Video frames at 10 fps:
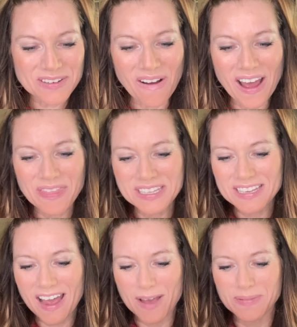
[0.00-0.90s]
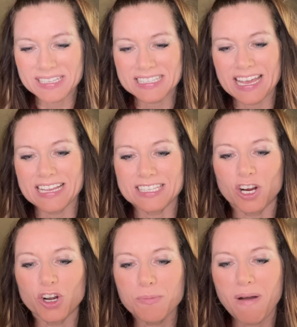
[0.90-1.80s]
on the top, it says,
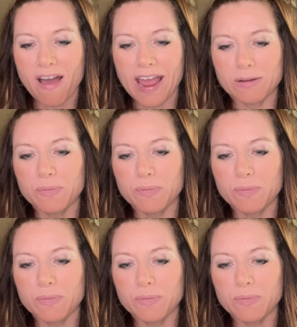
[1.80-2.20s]
Her Mine,